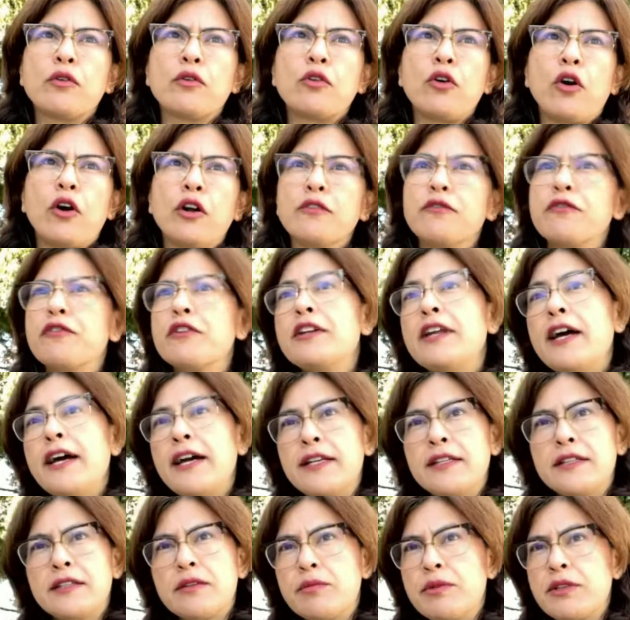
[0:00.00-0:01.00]

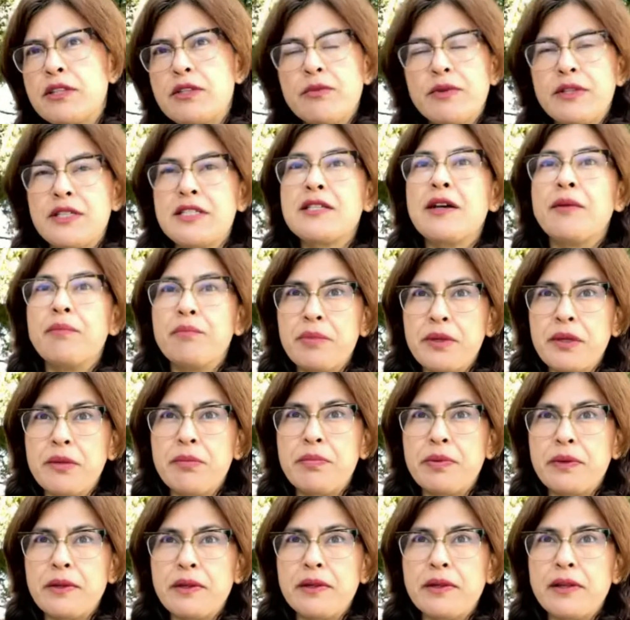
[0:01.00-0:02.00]
confidant with some
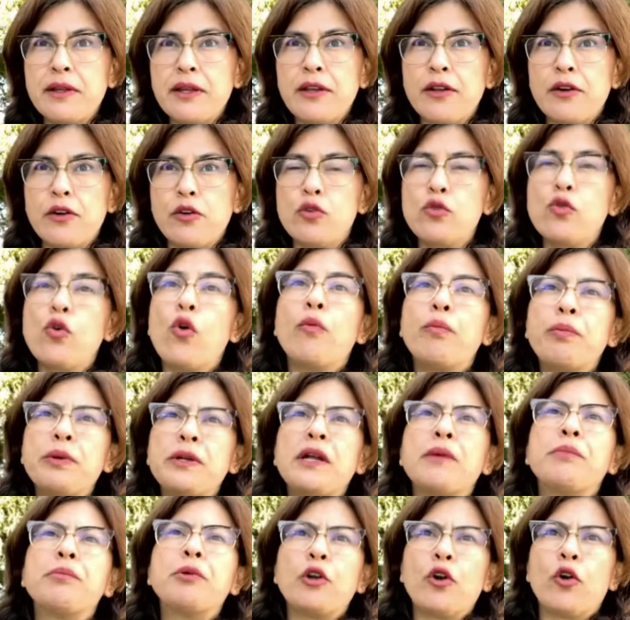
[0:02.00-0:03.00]
people, who open
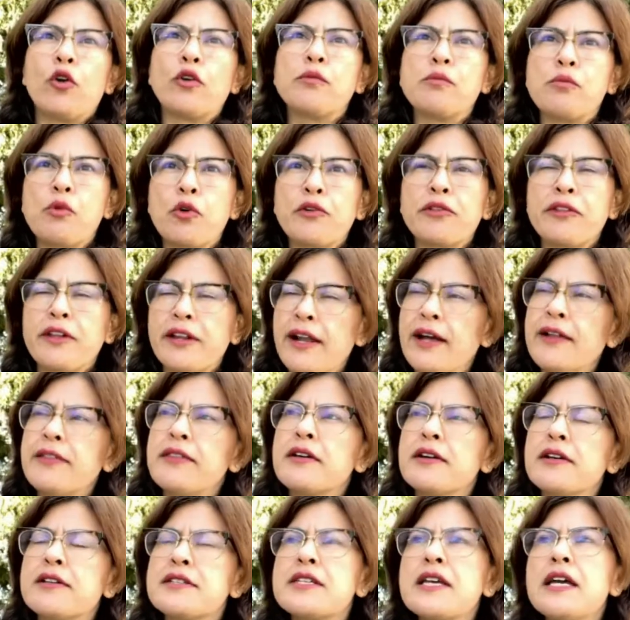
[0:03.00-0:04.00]
up a lot more than
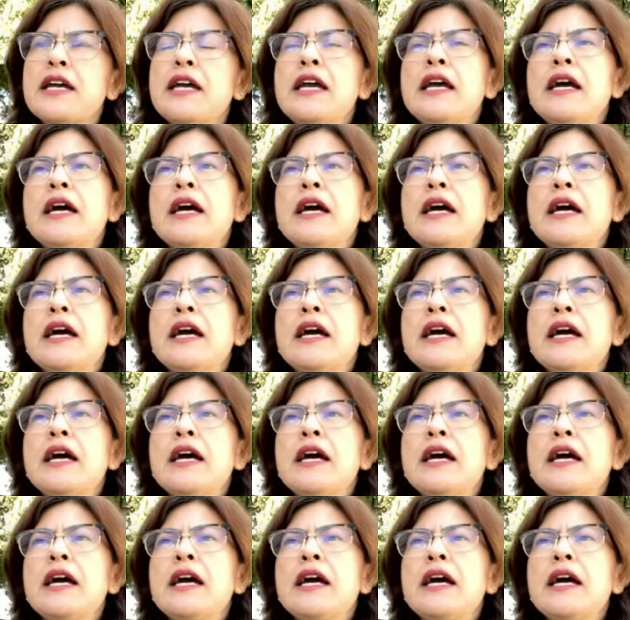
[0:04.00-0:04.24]
others.